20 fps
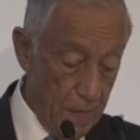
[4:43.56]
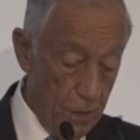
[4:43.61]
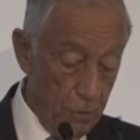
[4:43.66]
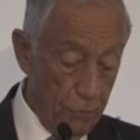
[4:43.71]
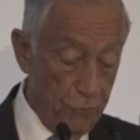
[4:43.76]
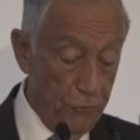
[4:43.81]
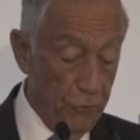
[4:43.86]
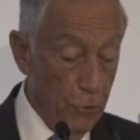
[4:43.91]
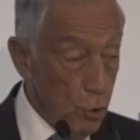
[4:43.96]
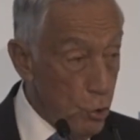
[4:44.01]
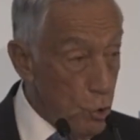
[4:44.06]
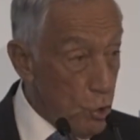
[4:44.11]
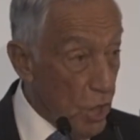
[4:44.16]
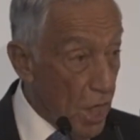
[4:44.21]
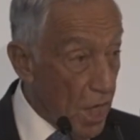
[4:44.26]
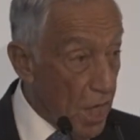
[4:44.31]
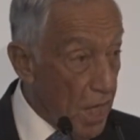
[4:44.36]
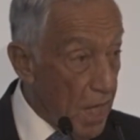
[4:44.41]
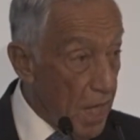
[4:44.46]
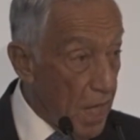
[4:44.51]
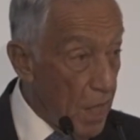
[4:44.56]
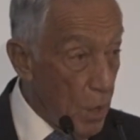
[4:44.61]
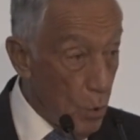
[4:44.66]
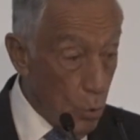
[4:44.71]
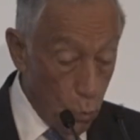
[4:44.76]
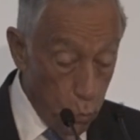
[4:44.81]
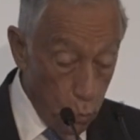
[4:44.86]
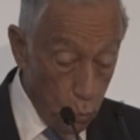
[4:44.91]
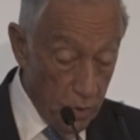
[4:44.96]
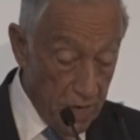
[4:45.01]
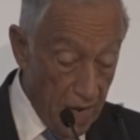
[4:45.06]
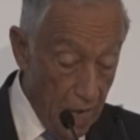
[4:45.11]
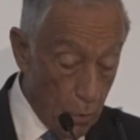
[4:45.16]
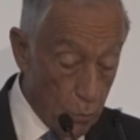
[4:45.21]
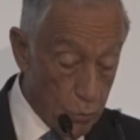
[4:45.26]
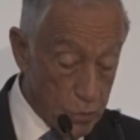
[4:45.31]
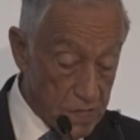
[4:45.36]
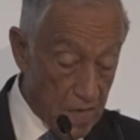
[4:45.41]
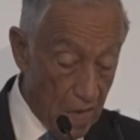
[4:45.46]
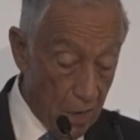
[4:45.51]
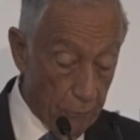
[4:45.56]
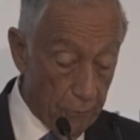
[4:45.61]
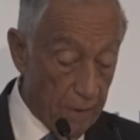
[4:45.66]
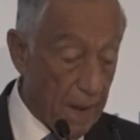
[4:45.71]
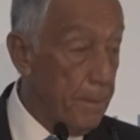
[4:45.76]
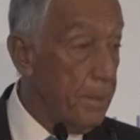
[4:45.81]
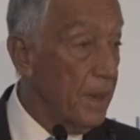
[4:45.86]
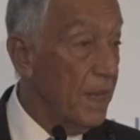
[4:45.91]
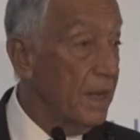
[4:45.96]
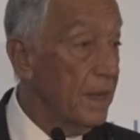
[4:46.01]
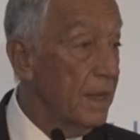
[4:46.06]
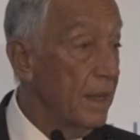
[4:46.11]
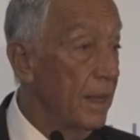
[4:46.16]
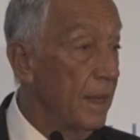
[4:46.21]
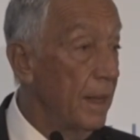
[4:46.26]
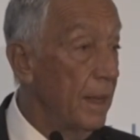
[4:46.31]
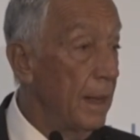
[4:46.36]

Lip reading: Future, and who knows how rapid,